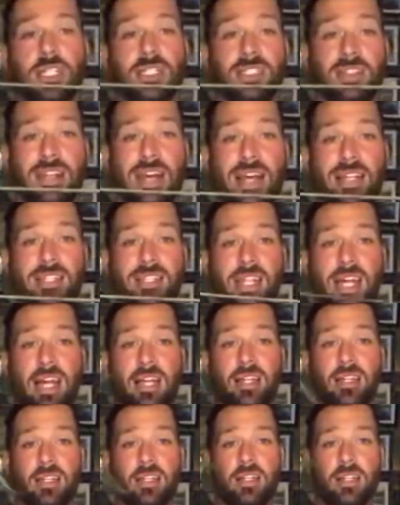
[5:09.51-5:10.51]
Laztec,
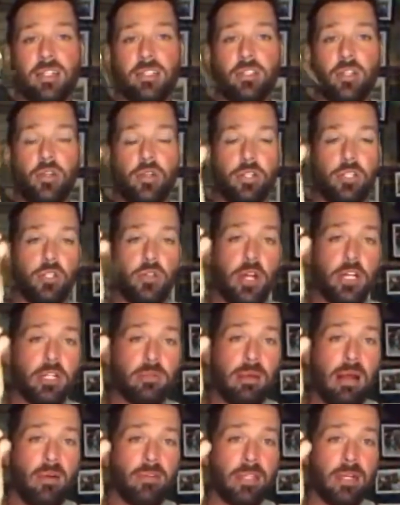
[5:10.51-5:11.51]
so you can stretch them
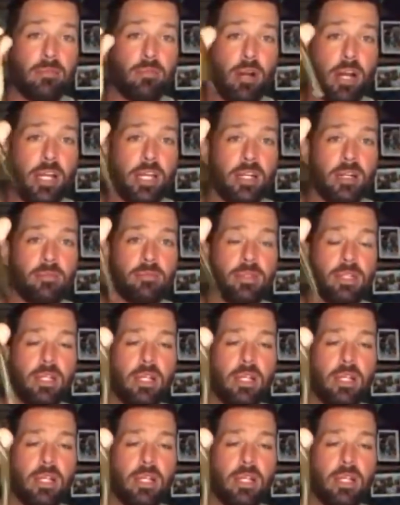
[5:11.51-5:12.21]
out without breaking them.